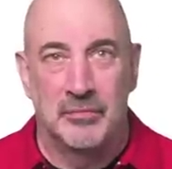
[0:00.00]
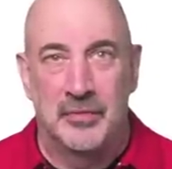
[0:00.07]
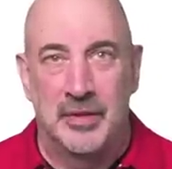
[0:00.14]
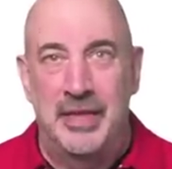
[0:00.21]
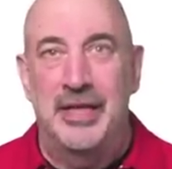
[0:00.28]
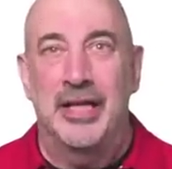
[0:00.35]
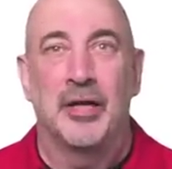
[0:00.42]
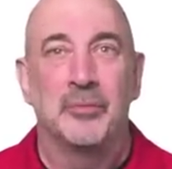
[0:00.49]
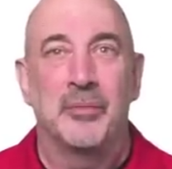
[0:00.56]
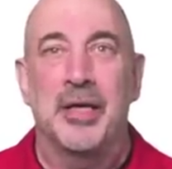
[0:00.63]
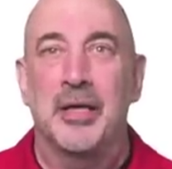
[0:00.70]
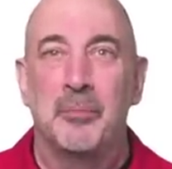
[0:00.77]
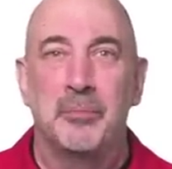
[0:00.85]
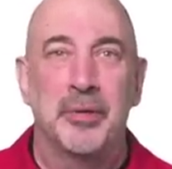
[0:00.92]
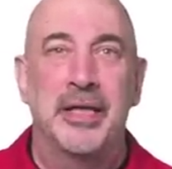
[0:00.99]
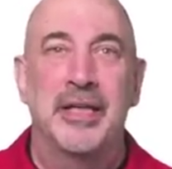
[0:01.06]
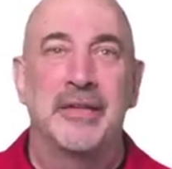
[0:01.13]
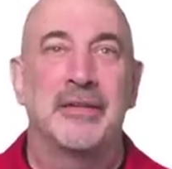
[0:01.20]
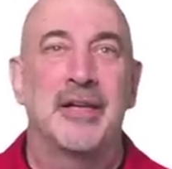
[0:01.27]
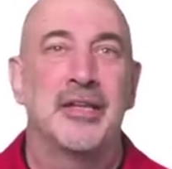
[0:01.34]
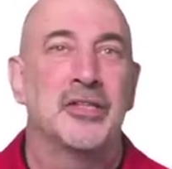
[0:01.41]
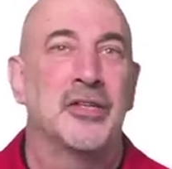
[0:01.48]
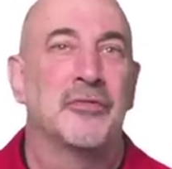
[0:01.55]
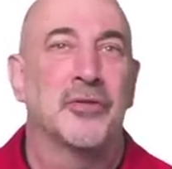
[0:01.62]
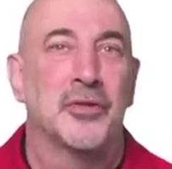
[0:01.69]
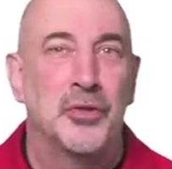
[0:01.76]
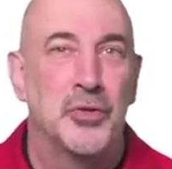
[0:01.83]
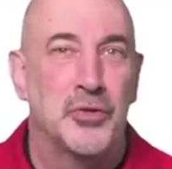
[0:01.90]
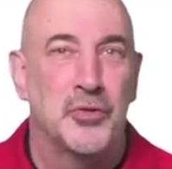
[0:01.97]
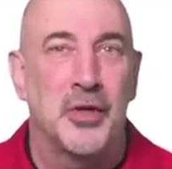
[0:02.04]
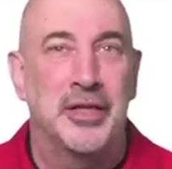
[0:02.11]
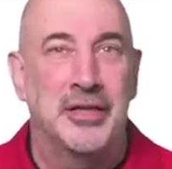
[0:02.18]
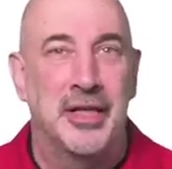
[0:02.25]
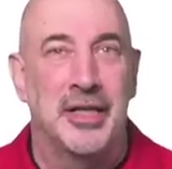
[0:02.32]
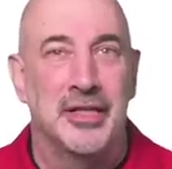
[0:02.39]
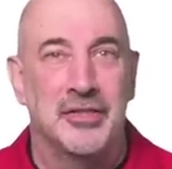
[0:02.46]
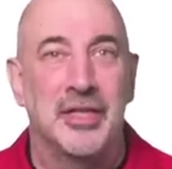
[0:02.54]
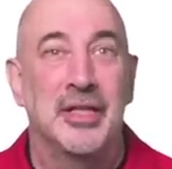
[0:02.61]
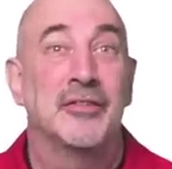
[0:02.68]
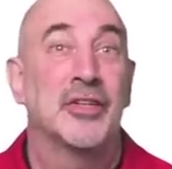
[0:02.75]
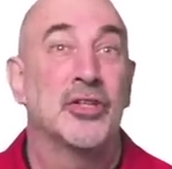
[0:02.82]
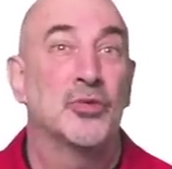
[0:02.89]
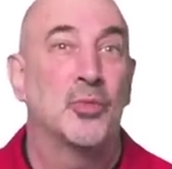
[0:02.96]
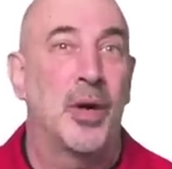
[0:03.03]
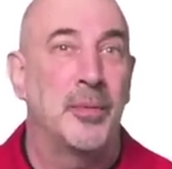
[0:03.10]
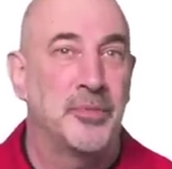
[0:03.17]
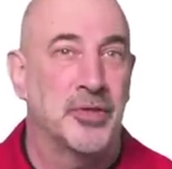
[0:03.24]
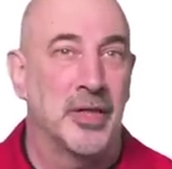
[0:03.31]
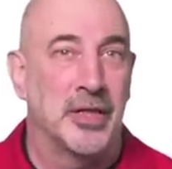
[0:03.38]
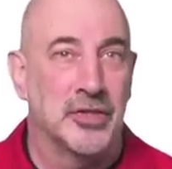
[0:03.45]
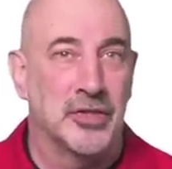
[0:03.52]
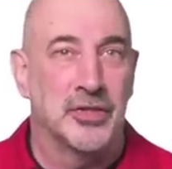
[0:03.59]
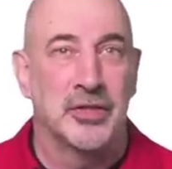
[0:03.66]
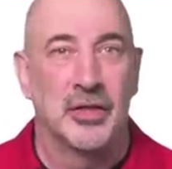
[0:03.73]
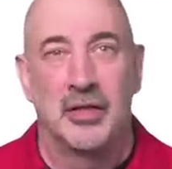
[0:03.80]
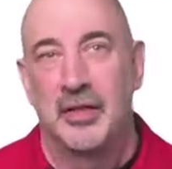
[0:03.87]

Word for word: He held my complete attention for two straight days, even his websites,